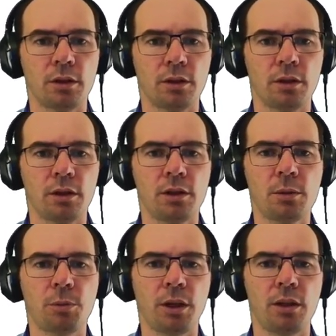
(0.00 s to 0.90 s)
a lin
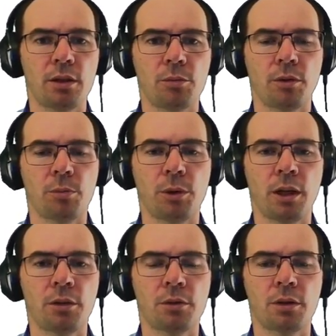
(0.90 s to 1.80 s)
space with
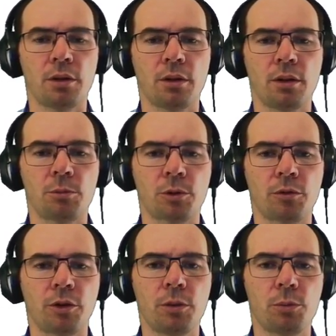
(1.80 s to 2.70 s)
bounds and number of
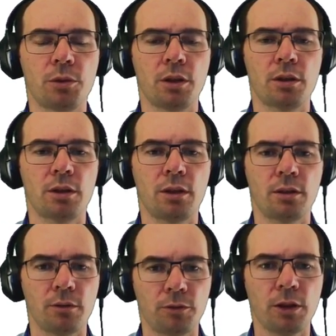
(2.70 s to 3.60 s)
grid points
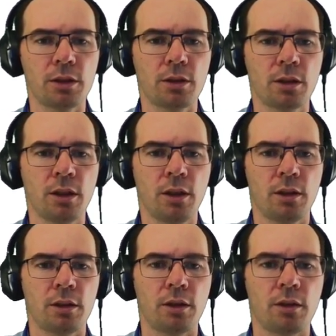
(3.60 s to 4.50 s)
fixed.
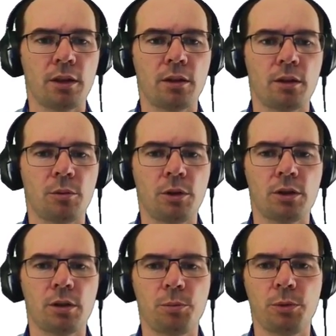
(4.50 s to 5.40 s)
And then we
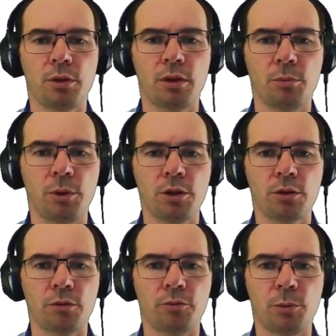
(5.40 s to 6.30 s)
just put a bunch
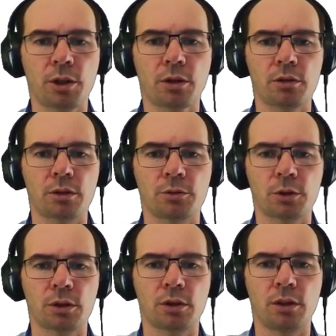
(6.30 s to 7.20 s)
of markers,
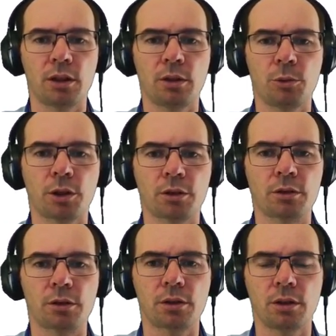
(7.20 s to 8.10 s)
vertical line
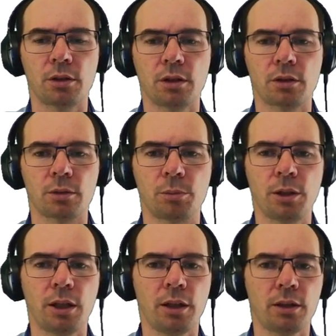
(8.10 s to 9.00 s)
markers in color
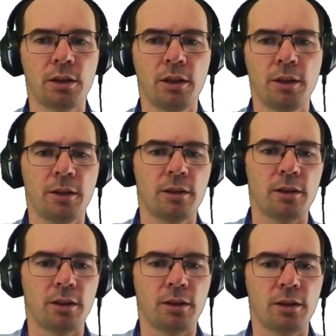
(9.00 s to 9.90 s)
black,
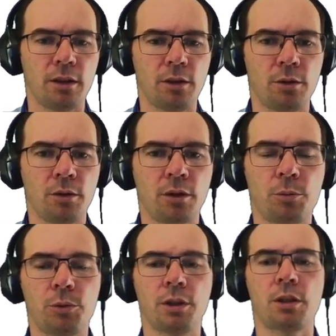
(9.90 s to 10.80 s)
on the
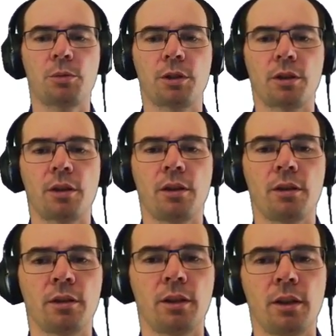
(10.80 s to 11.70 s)
points where the